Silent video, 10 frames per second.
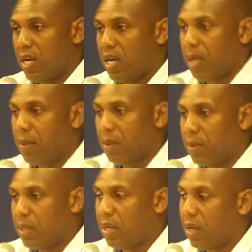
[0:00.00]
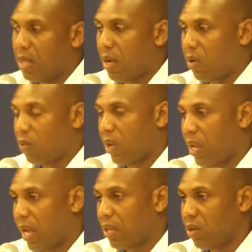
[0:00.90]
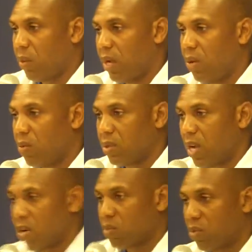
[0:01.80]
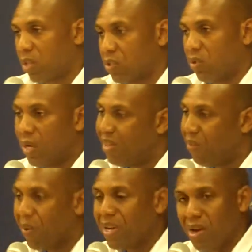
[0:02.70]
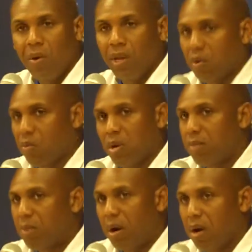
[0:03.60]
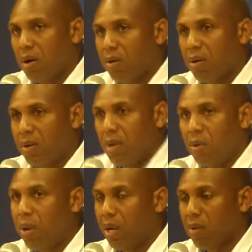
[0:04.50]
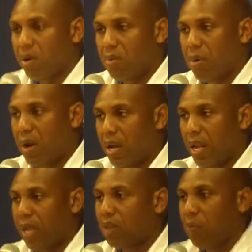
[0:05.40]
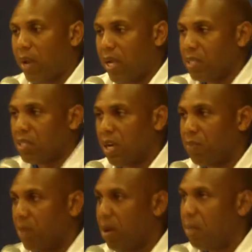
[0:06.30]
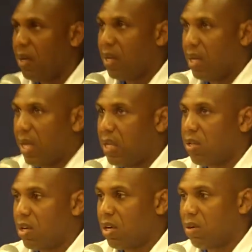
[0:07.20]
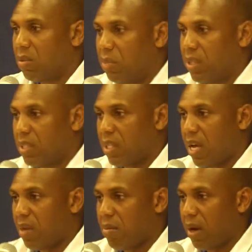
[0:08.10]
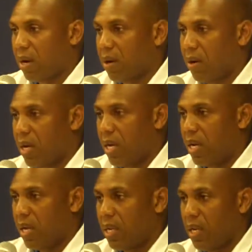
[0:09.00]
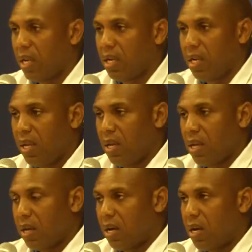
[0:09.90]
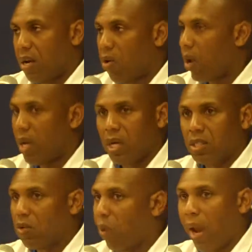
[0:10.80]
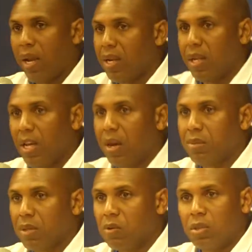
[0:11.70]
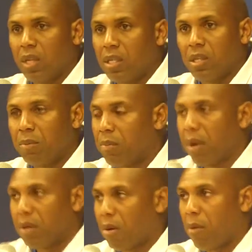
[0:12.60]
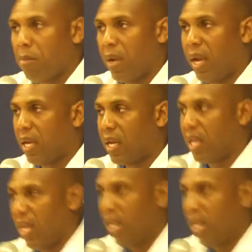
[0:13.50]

I really like the way Donald Russell, we know he can run the ball. We know he can run the ball. I like the way he stepped up and took on a blitzing linebacker and hit Quay Hussey right in the lips. Those things are big